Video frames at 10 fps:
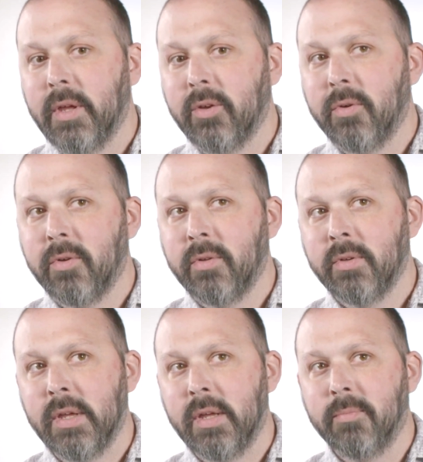
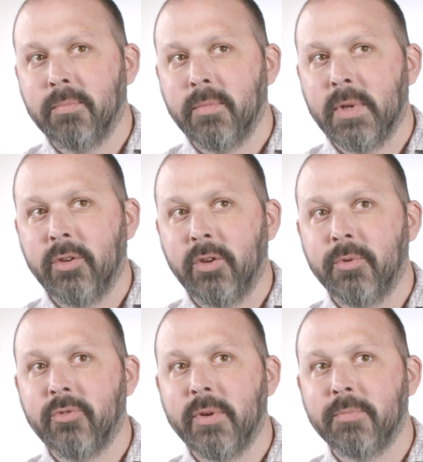Going like
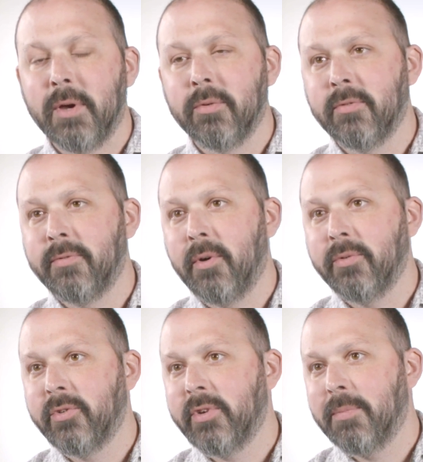numerous trips backwards and
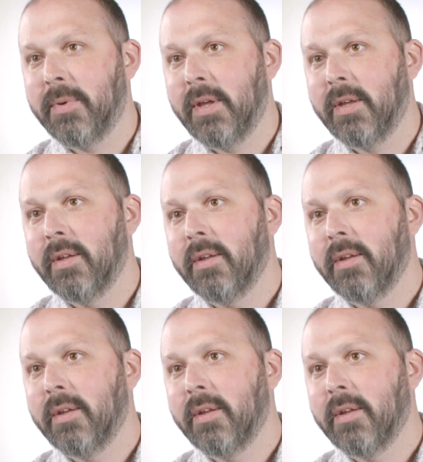forwards to GP.